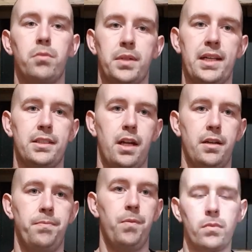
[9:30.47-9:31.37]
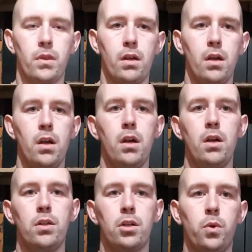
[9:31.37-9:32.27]
from cast iron.
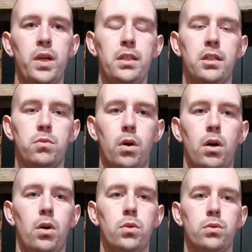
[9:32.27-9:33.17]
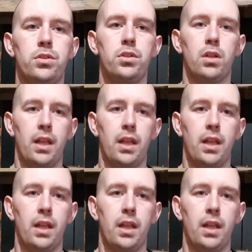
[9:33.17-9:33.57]
The quill is what holds your